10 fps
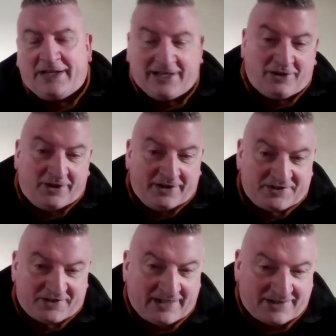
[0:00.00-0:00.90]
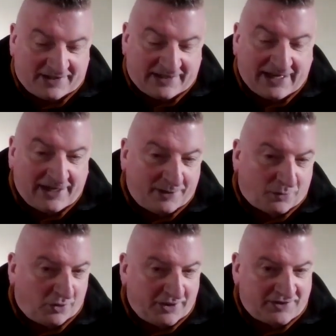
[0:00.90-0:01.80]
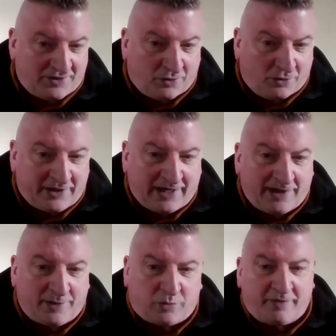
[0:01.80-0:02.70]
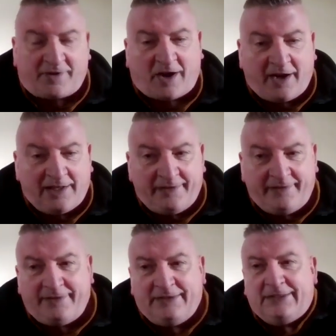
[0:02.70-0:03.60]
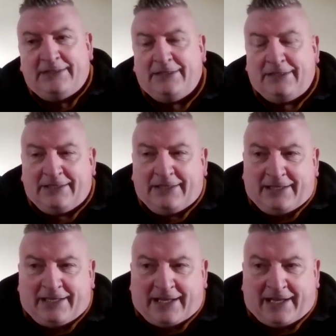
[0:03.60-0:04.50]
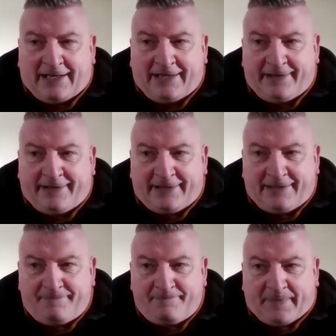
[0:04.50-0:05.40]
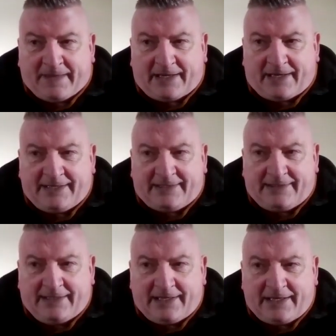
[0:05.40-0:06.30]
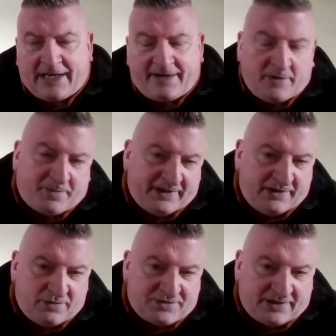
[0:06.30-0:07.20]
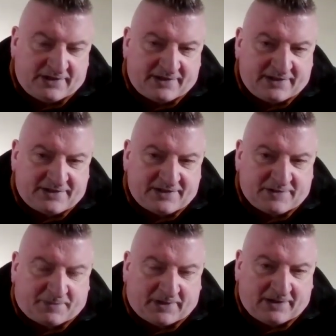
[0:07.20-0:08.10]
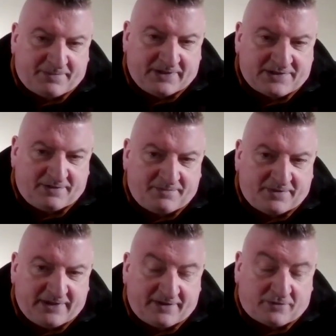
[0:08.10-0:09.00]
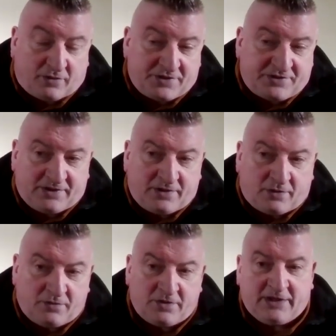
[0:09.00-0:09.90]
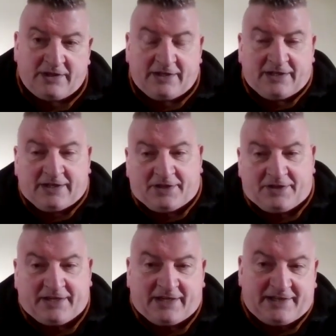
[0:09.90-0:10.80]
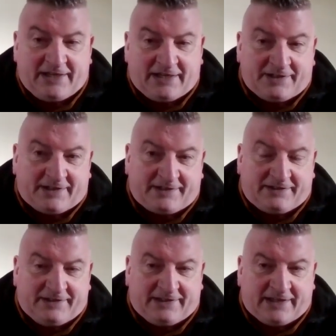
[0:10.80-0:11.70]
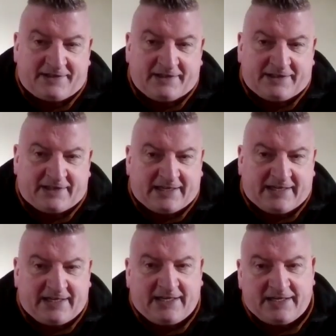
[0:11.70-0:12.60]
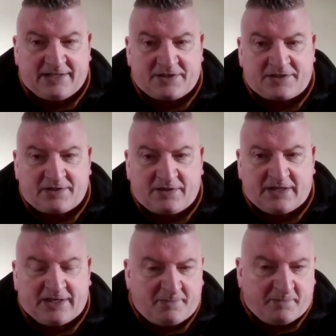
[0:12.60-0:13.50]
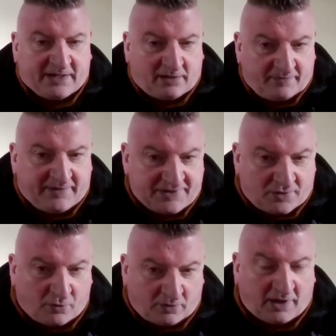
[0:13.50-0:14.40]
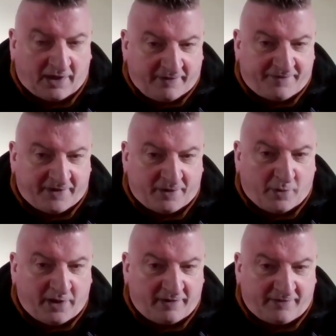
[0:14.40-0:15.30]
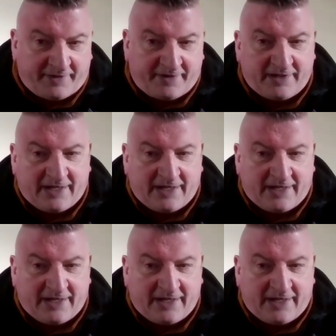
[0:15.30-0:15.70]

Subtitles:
Oileán is a Gaelic word. It's an old Gaelic word for island, and I everybody who's in it is inspired by somebody. And of course, the idea that he is in the middle of his own life, unaware of it,